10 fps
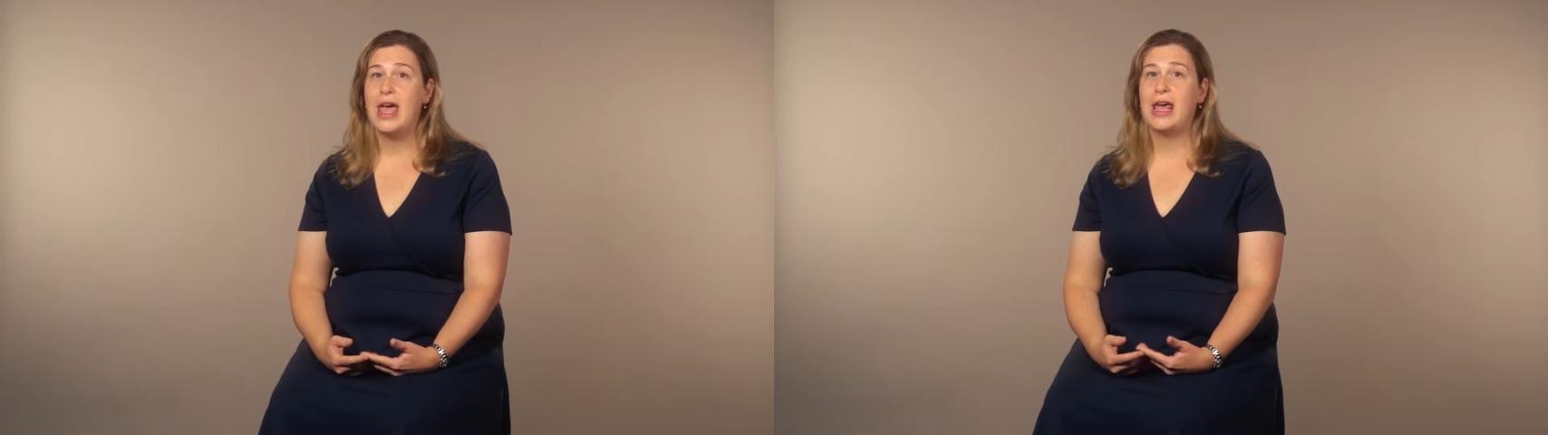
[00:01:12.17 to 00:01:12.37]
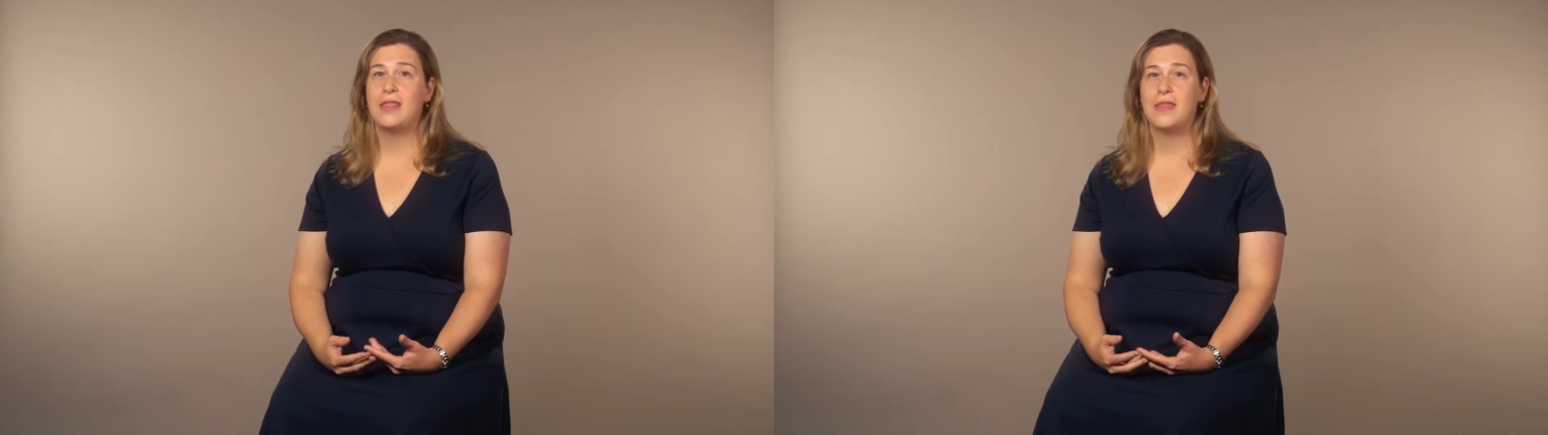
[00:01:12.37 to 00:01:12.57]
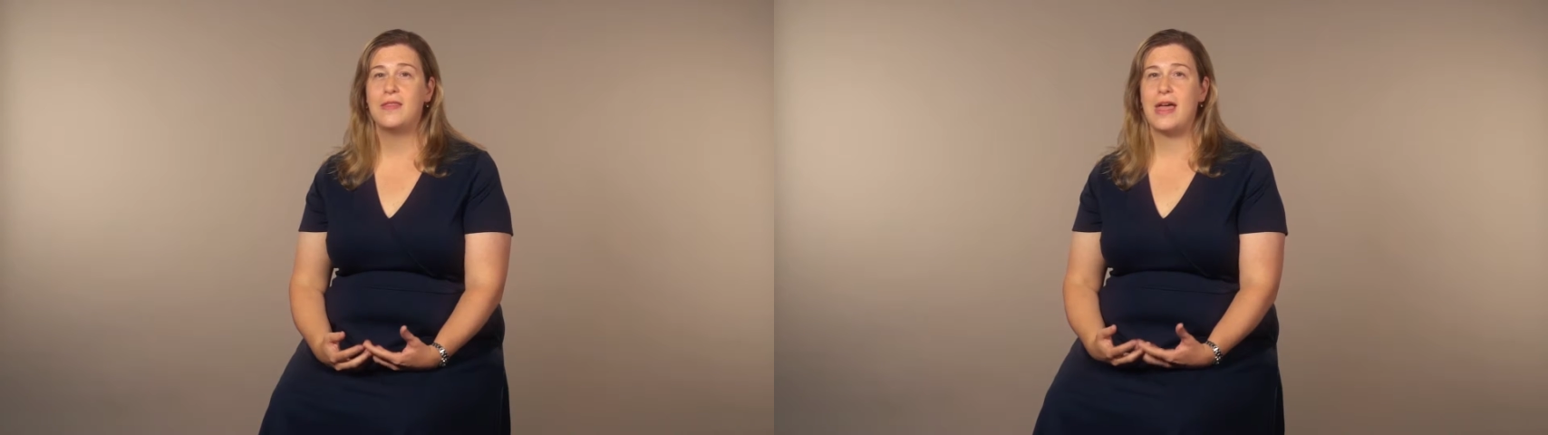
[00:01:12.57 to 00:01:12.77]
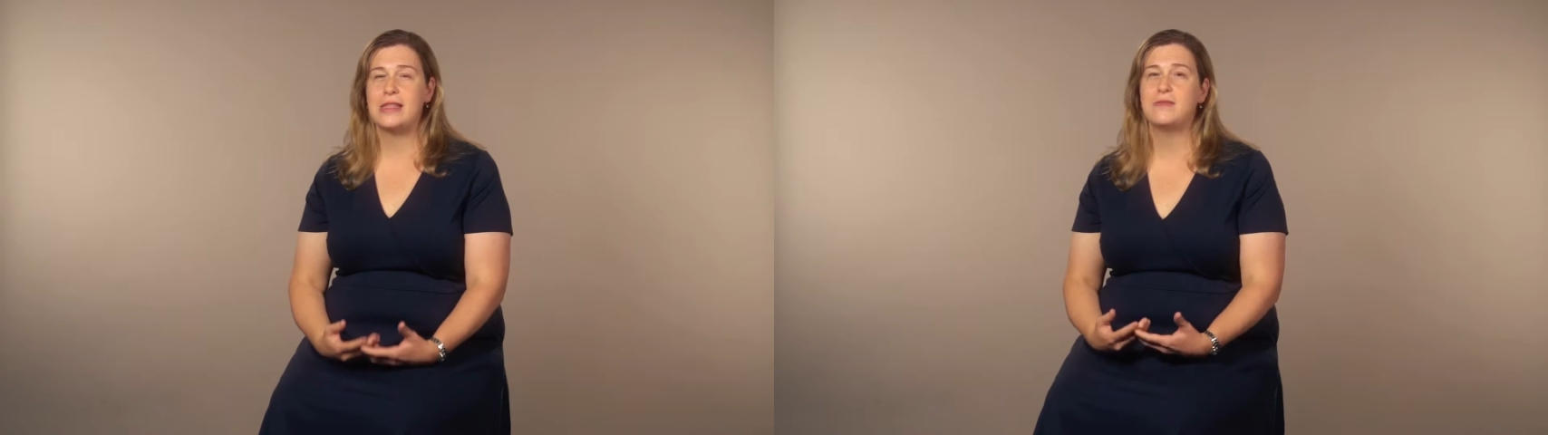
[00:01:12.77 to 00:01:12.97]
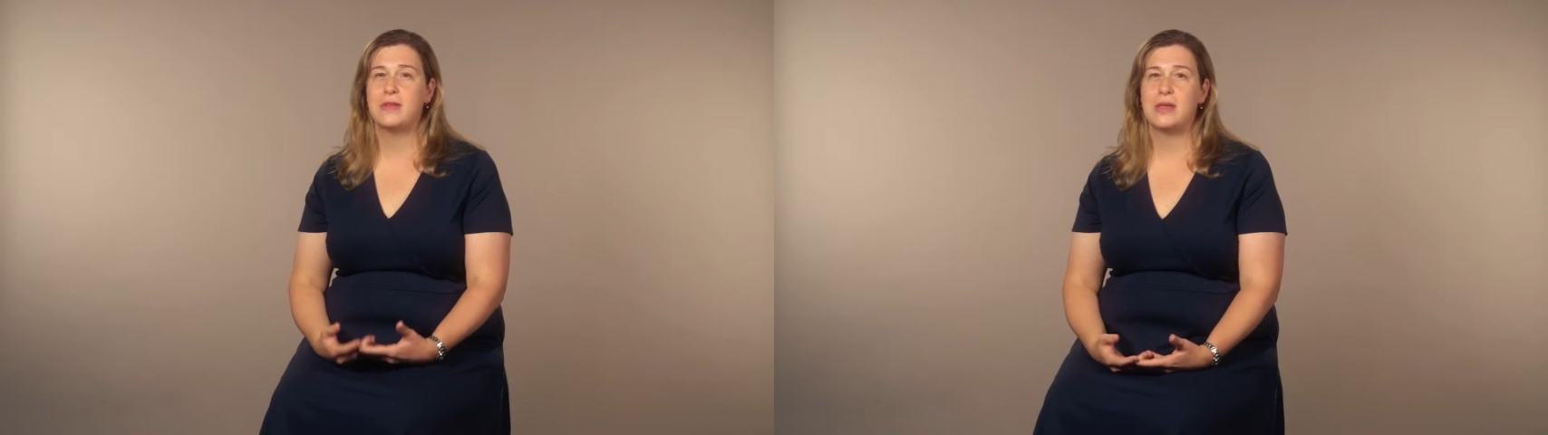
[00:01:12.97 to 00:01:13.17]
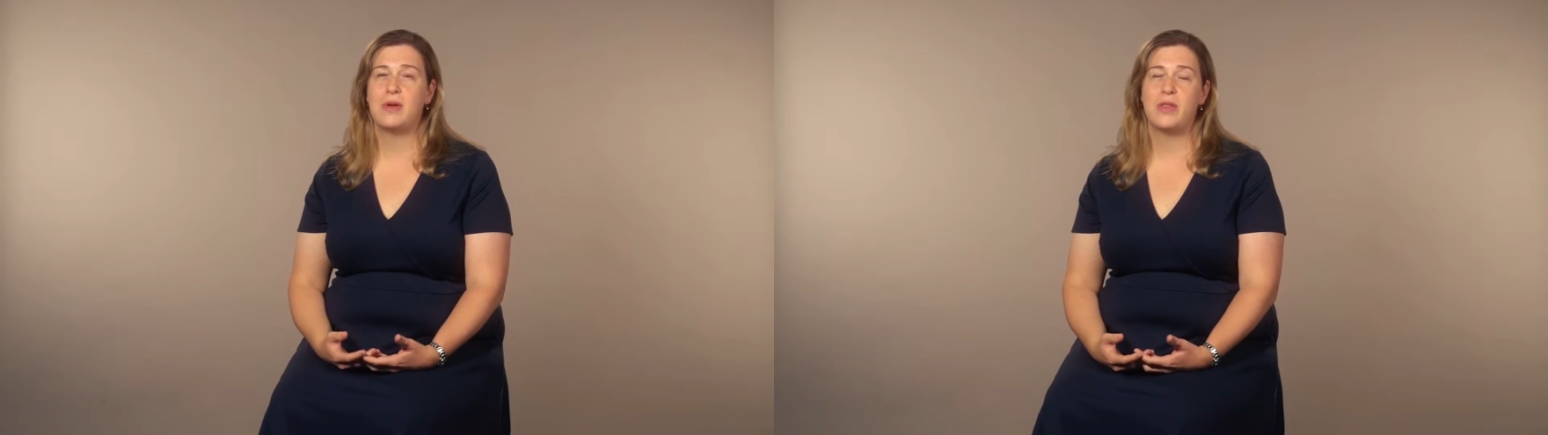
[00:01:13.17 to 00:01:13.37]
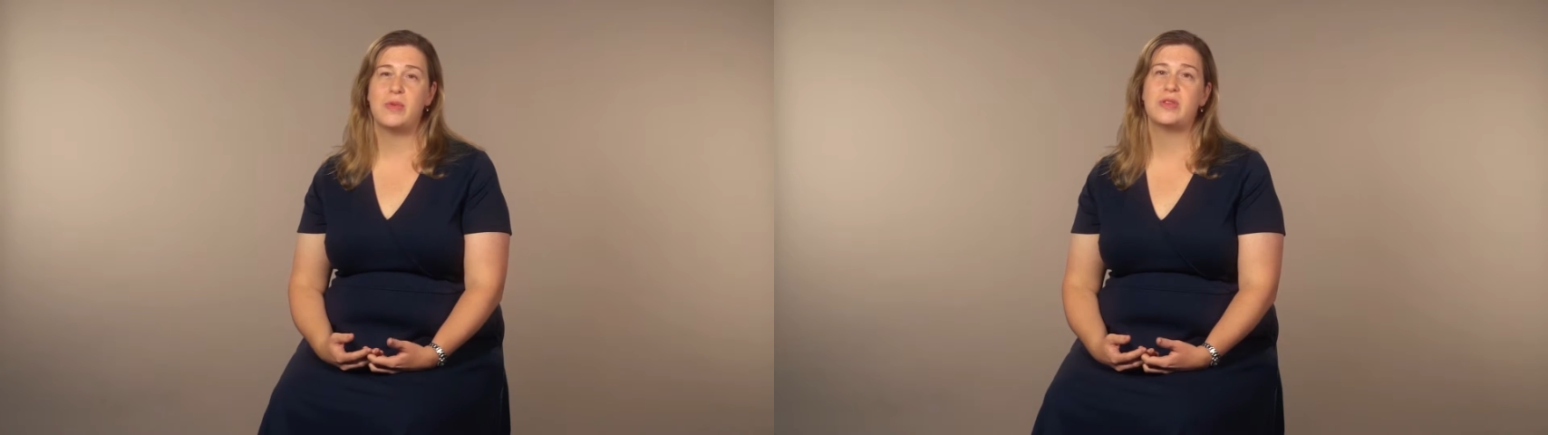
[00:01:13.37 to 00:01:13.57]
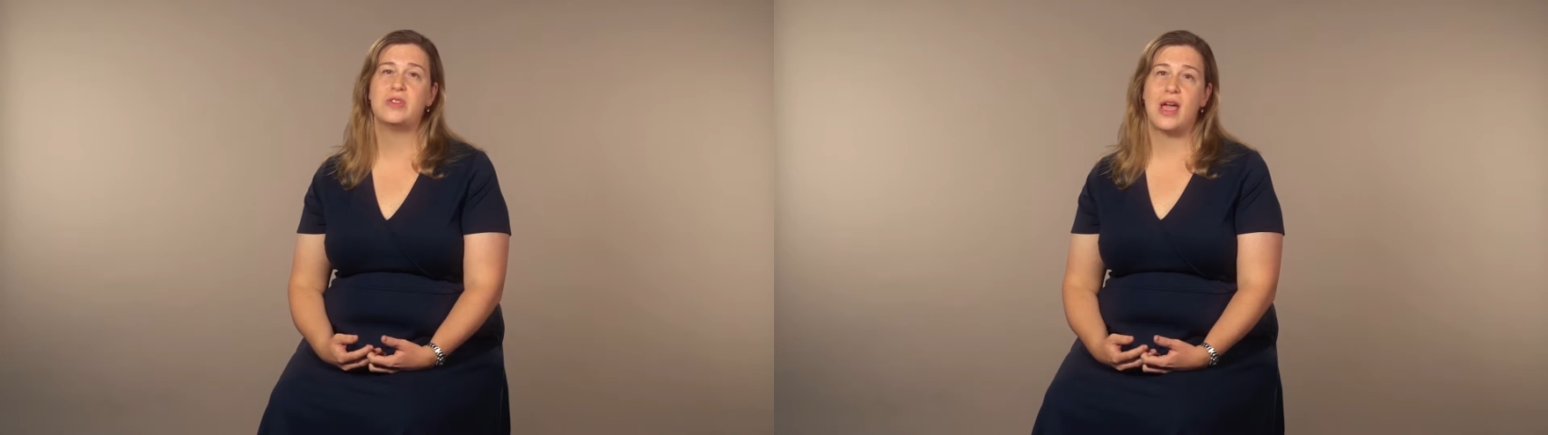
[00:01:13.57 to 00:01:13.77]
And I think that's really one of the
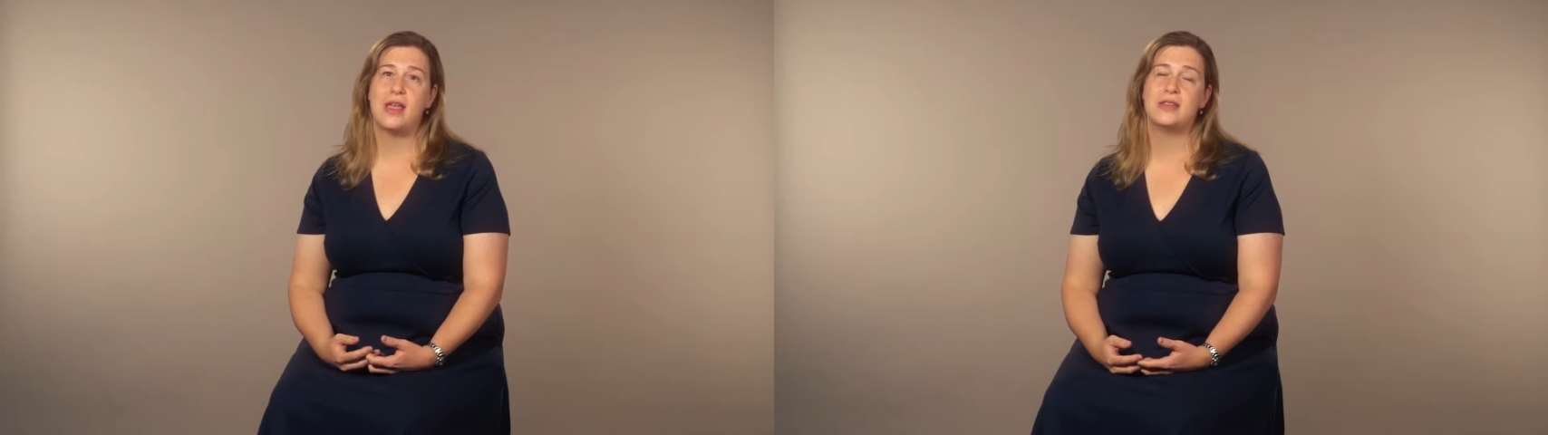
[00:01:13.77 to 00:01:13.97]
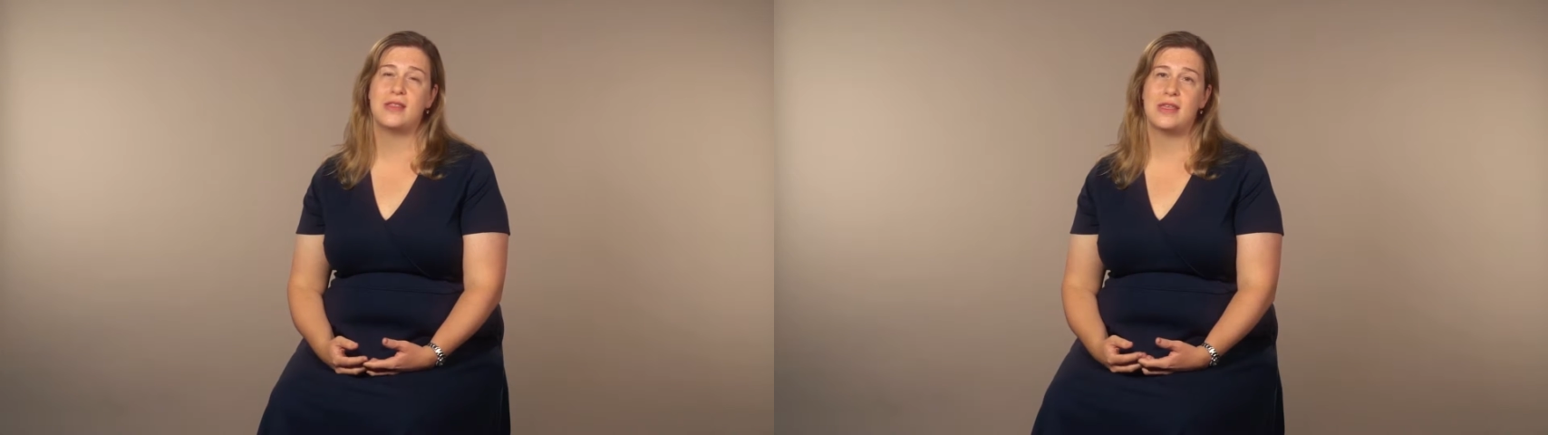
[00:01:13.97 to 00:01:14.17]
most challenging